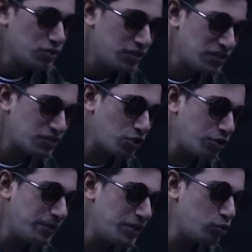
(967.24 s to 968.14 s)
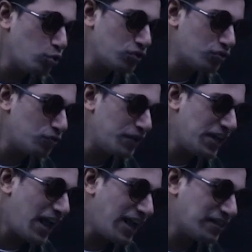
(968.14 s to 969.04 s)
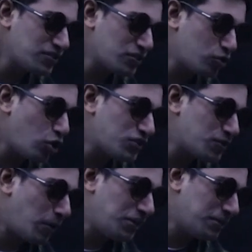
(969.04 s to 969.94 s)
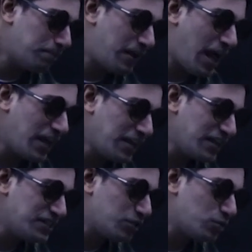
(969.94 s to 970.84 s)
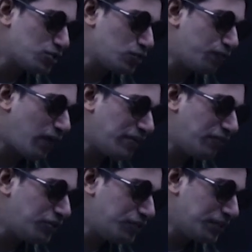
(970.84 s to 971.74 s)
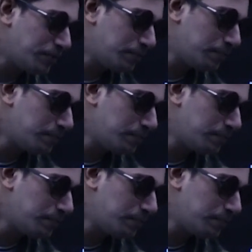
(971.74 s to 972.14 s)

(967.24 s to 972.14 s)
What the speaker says: So this is going to be root 3x cross multiply is equals to 500.